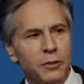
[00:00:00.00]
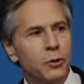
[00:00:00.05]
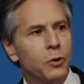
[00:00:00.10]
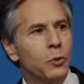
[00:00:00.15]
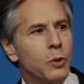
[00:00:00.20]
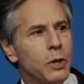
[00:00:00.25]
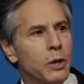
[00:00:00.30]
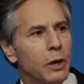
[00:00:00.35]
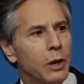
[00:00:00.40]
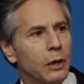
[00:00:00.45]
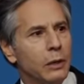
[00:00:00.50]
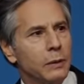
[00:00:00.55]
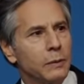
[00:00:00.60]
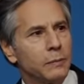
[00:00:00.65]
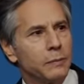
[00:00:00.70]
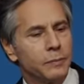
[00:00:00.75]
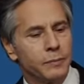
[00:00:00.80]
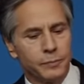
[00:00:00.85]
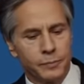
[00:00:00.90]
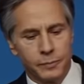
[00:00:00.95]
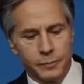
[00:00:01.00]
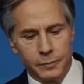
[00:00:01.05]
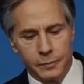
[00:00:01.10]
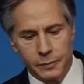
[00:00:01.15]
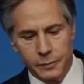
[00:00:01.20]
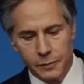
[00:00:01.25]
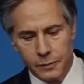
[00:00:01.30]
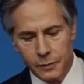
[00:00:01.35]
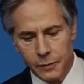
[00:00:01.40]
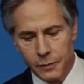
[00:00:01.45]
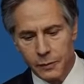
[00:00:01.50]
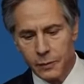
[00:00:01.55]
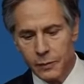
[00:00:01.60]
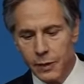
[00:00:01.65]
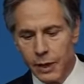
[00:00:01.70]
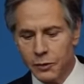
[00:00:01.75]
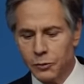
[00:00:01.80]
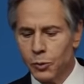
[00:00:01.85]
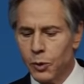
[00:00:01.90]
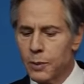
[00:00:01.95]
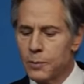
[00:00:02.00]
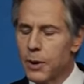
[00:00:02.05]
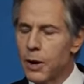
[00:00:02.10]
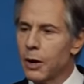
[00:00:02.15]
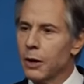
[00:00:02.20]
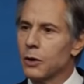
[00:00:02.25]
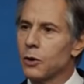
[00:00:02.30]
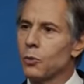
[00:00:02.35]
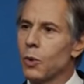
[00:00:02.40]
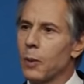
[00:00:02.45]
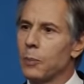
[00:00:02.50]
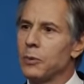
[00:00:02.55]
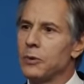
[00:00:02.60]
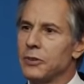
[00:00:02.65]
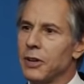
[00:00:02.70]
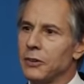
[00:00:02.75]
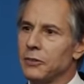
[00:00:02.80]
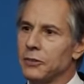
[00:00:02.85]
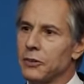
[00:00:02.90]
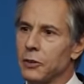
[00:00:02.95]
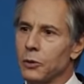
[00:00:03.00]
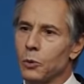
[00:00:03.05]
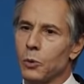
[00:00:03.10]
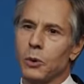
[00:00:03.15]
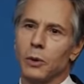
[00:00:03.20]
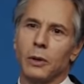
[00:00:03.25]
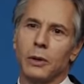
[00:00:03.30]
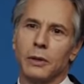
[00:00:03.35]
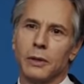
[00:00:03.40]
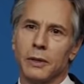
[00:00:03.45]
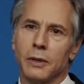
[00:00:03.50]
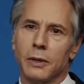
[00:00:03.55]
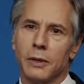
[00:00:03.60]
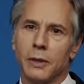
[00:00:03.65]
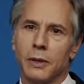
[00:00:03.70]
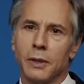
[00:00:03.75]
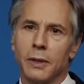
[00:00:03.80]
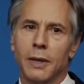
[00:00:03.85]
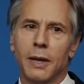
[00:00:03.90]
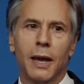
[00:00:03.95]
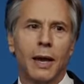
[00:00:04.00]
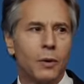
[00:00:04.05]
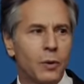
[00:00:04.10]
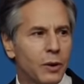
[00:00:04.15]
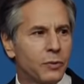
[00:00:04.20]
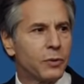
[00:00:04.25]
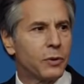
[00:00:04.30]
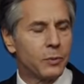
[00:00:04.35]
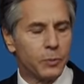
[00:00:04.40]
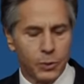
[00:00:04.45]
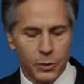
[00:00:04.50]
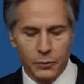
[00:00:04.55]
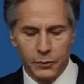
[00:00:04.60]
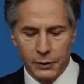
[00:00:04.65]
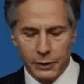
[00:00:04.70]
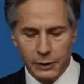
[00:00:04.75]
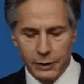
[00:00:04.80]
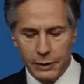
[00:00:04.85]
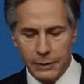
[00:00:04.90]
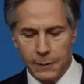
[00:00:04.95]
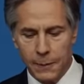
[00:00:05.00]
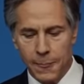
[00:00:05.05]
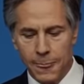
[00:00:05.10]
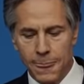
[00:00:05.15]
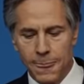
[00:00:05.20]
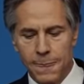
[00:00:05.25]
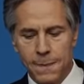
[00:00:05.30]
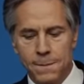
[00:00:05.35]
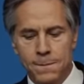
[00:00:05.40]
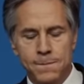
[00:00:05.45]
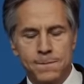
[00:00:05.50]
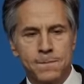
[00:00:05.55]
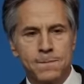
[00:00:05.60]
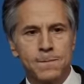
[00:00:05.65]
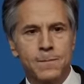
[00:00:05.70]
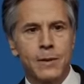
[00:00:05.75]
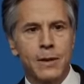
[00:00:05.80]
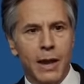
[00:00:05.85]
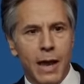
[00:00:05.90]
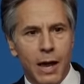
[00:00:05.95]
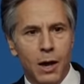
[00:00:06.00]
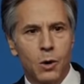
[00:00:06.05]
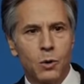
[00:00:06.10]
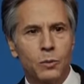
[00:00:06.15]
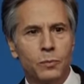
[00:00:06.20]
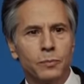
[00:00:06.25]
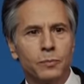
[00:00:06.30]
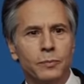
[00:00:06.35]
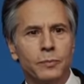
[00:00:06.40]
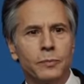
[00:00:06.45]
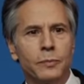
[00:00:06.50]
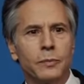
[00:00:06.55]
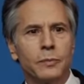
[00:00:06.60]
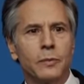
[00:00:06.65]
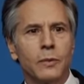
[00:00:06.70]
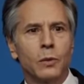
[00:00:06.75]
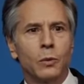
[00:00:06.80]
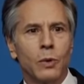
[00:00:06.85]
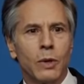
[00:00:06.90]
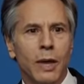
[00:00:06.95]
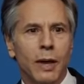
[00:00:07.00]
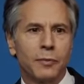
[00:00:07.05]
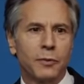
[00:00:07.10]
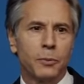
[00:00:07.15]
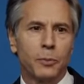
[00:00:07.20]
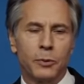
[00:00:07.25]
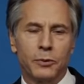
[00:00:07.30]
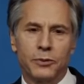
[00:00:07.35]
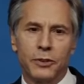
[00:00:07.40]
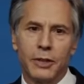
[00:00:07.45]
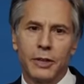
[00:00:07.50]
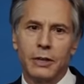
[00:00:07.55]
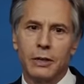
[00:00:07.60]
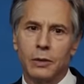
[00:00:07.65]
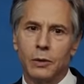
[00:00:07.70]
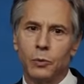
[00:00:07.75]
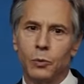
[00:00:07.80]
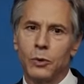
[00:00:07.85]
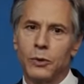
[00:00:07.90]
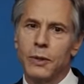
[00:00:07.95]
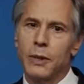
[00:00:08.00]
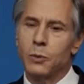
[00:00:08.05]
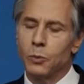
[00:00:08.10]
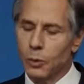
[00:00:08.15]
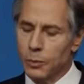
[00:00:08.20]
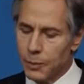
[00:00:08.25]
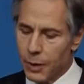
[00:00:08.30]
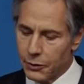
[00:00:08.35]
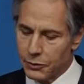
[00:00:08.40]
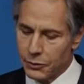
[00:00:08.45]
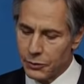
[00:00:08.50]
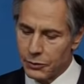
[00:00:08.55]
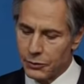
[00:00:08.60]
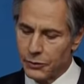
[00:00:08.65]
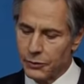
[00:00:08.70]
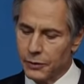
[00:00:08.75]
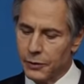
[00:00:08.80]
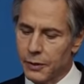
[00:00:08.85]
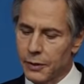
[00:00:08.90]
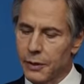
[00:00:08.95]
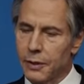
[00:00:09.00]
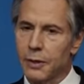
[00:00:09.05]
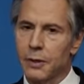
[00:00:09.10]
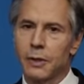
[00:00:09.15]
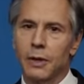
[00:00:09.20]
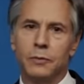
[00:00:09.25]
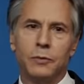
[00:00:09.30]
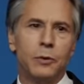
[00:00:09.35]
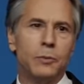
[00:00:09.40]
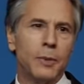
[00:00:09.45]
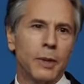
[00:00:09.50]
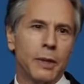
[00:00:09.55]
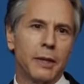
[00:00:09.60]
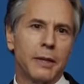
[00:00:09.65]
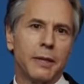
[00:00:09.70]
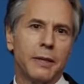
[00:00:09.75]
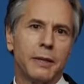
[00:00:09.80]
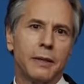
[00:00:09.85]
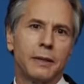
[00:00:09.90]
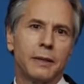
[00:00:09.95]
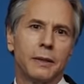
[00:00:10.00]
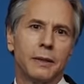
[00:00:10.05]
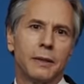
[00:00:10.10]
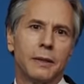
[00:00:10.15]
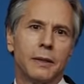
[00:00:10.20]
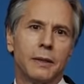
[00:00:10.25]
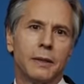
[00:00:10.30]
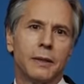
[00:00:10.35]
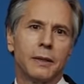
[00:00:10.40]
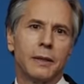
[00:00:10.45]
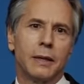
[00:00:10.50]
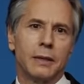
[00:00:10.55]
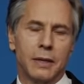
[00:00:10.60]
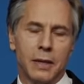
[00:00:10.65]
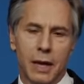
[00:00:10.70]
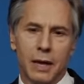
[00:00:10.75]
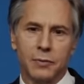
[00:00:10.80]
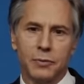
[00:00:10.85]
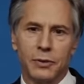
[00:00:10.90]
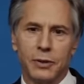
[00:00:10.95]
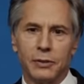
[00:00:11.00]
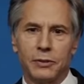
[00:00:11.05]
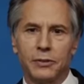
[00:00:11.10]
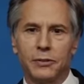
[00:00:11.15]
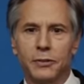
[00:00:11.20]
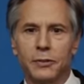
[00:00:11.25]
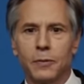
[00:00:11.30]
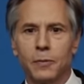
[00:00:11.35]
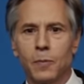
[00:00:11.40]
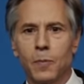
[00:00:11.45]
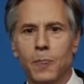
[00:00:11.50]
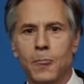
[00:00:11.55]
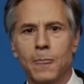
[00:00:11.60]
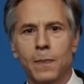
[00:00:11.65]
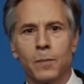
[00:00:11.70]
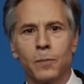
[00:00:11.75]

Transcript: That's who we are. That's what America represents to the world, however imperfectly. Now, we have to proceed with equal measures of humility and confidence.